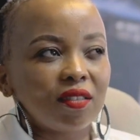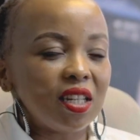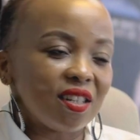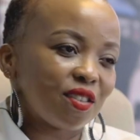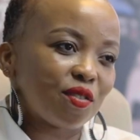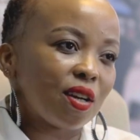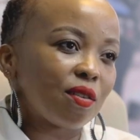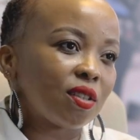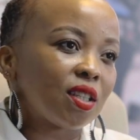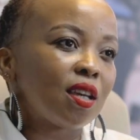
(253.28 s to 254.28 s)
industry, I
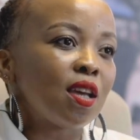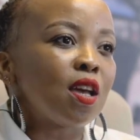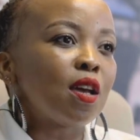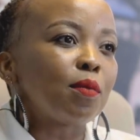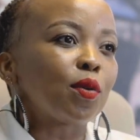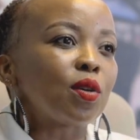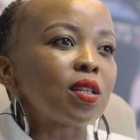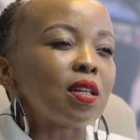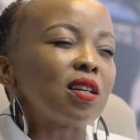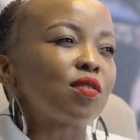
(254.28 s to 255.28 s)
would say,
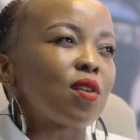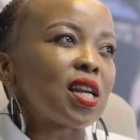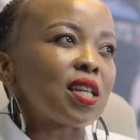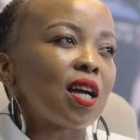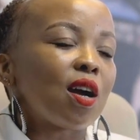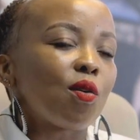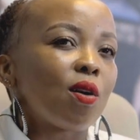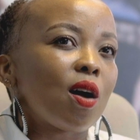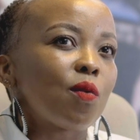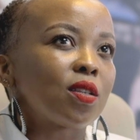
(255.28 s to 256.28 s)
because right now
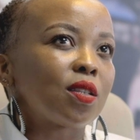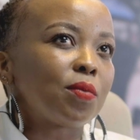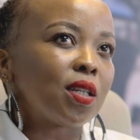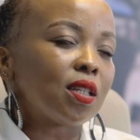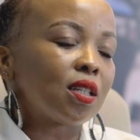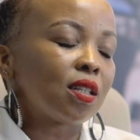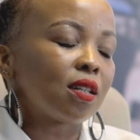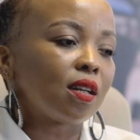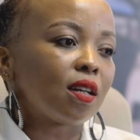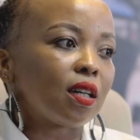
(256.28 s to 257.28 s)
how it's been,
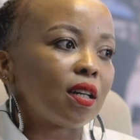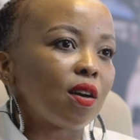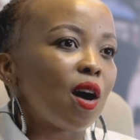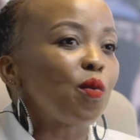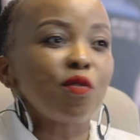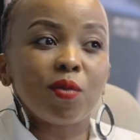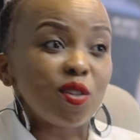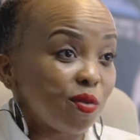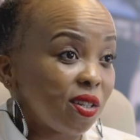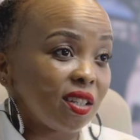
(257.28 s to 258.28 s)
uh, how we've been
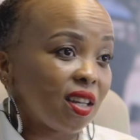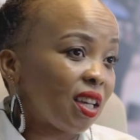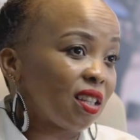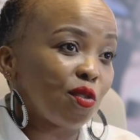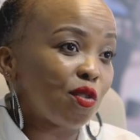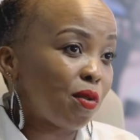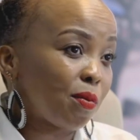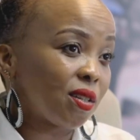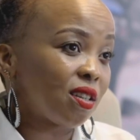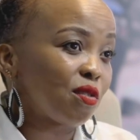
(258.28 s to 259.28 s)
doing it, I guess all
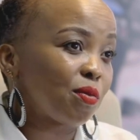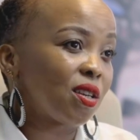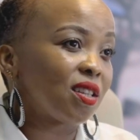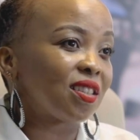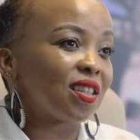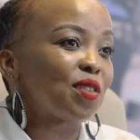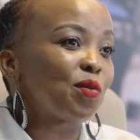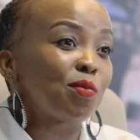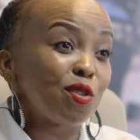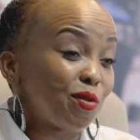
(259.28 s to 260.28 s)
property entrepreneurs is that
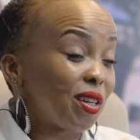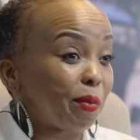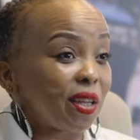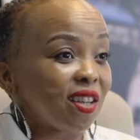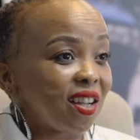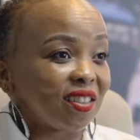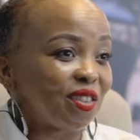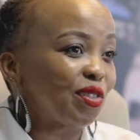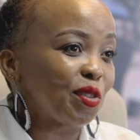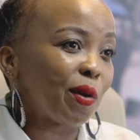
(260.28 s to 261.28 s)
we've been doing it by chance.
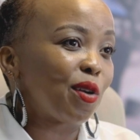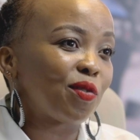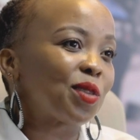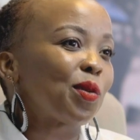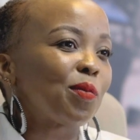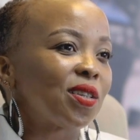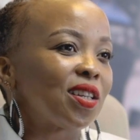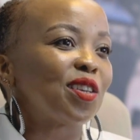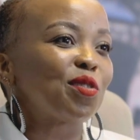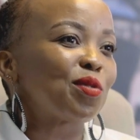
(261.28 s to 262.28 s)
You just buy your first property
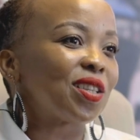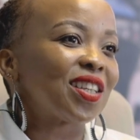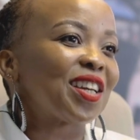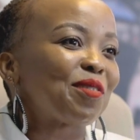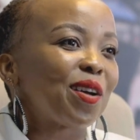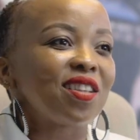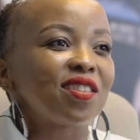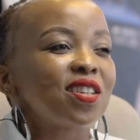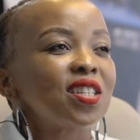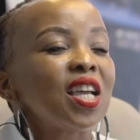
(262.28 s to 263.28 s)
and you do the second one
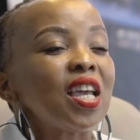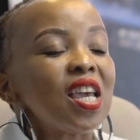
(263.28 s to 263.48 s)
and third.